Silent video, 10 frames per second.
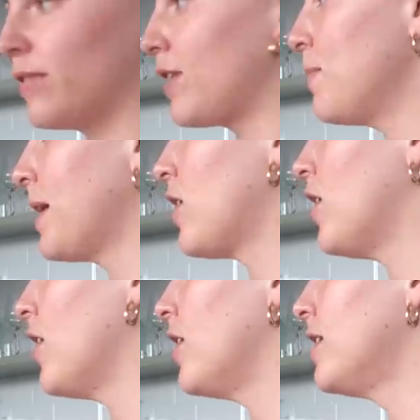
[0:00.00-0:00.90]
I've got my
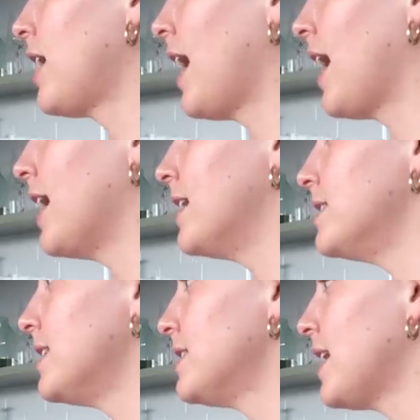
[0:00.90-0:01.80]
card
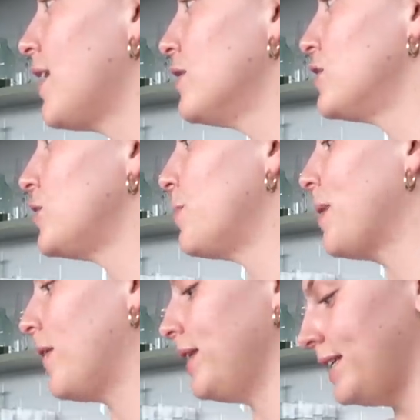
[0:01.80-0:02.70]
and it tells you
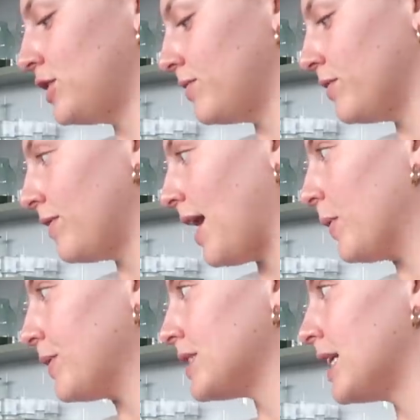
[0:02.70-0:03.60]
about each of the
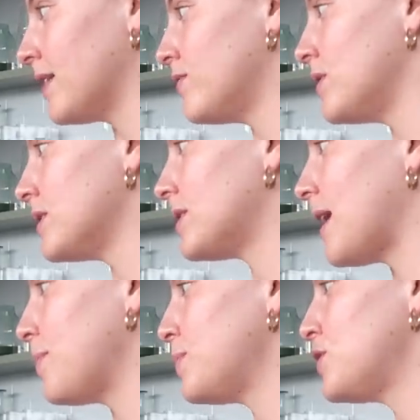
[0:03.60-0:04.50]
flowers and it gives you the
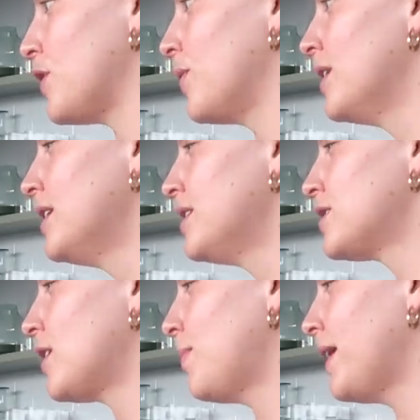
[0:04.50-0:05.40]
steps. So
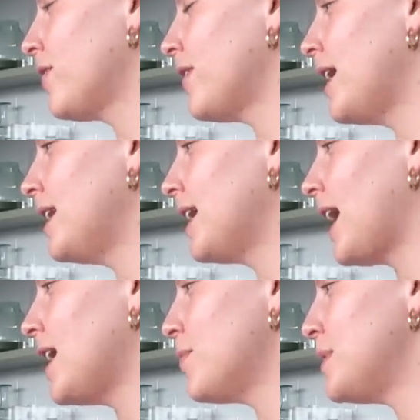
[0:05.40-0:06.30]
start by creating
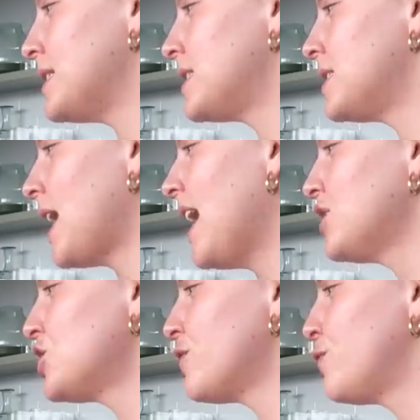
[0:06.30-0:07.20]
a
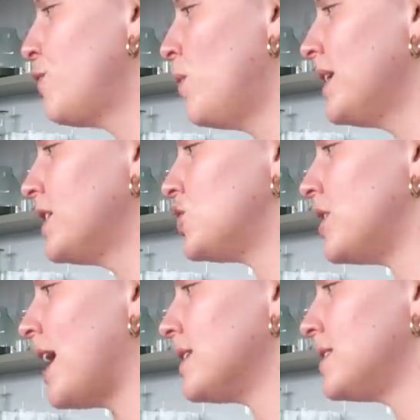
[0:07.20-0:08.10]
pistache foliage
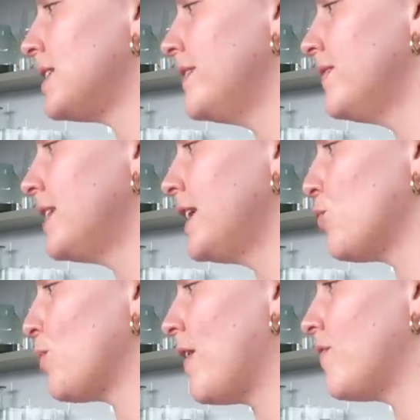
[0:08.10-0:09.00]
nest evenly
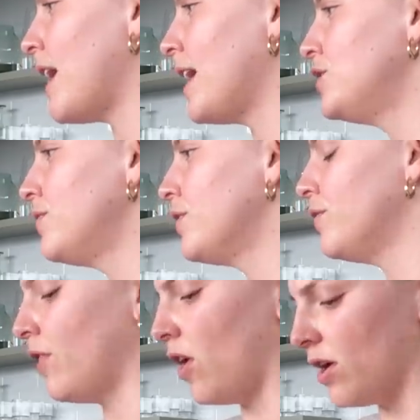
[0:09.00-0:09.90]
around the edge of your
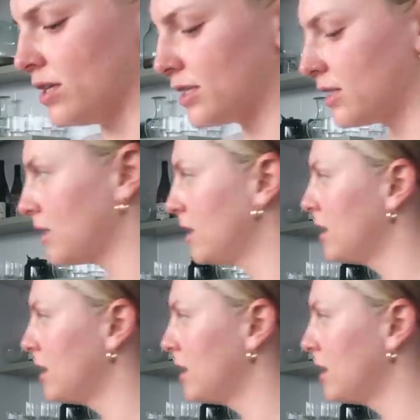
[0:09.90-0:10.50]
vase.